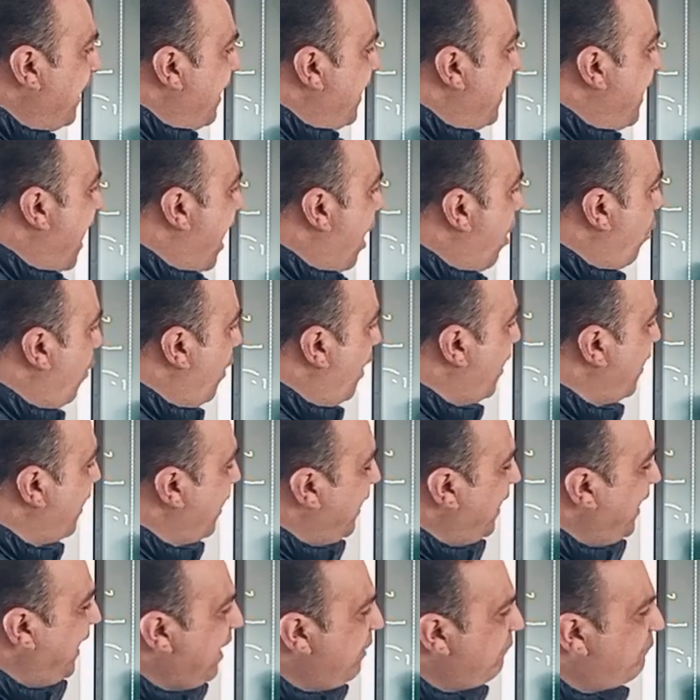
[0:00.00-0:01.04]
Now,
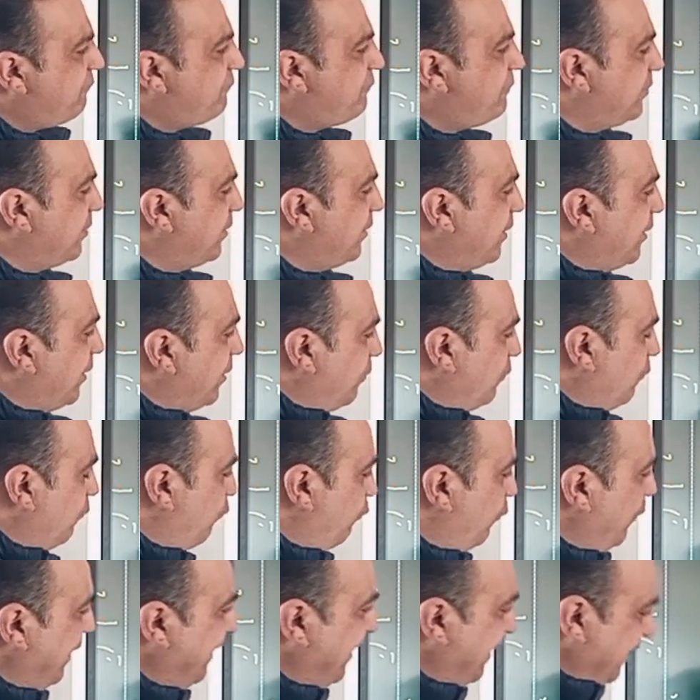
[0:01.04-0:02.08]
if
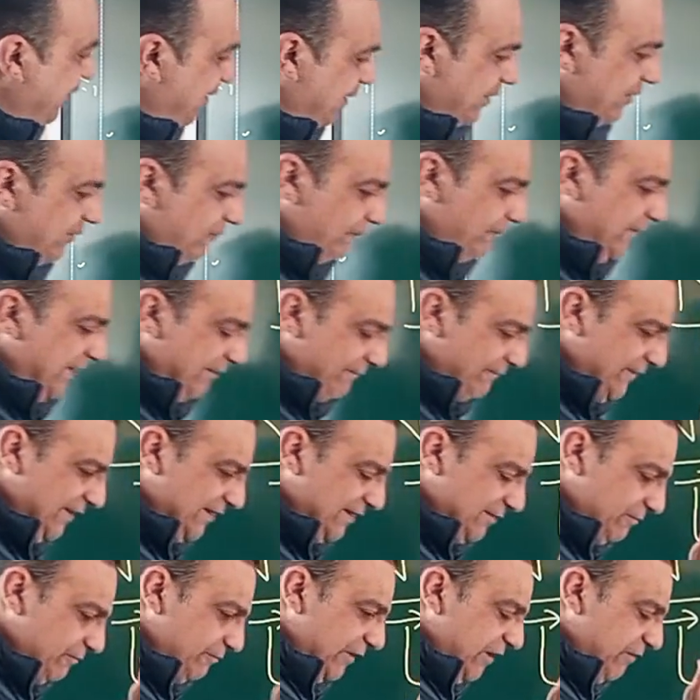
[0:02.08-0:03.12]
we
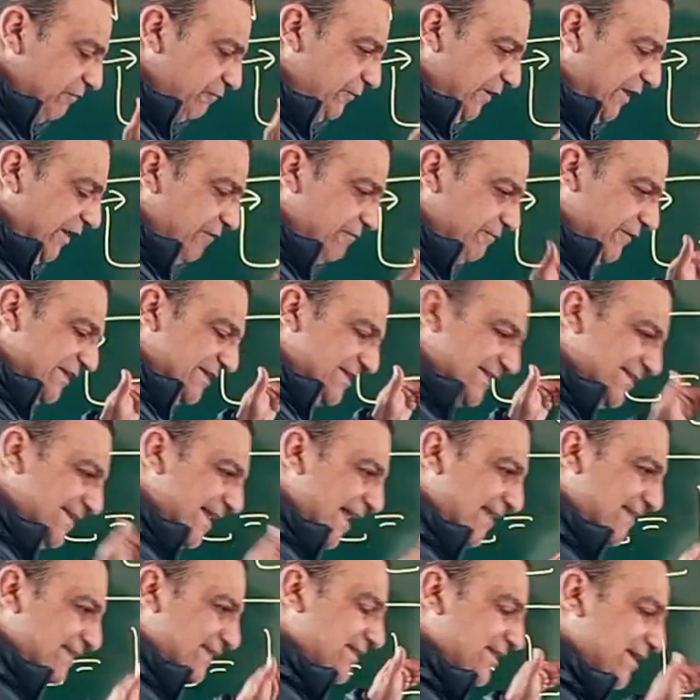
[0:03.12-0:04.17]

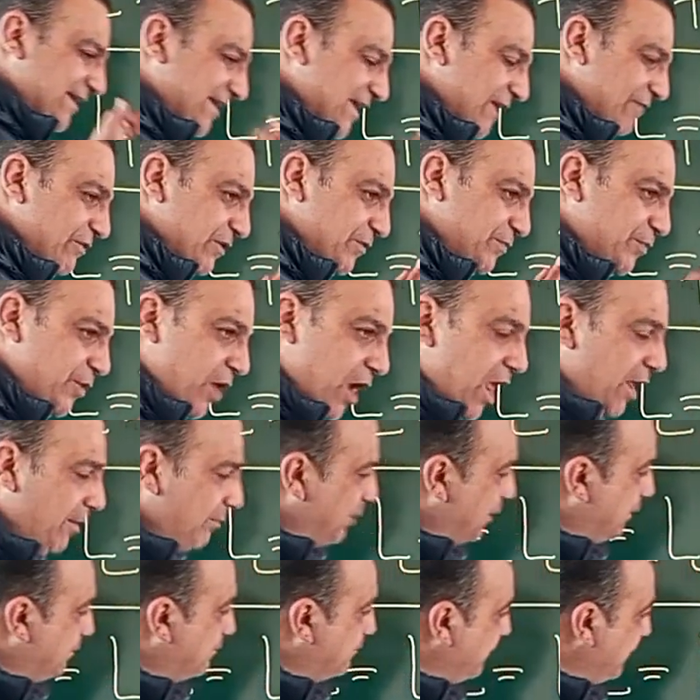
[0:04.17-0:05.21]
set the given
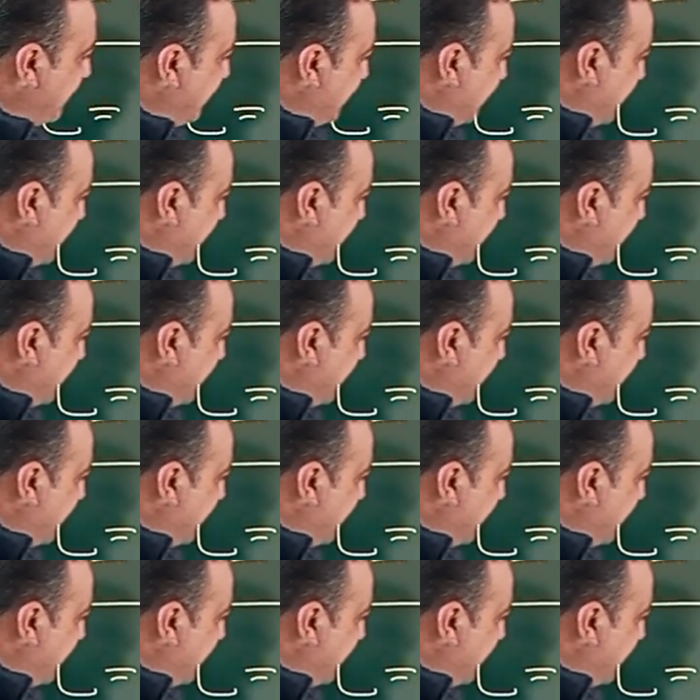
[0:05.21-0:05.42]
problem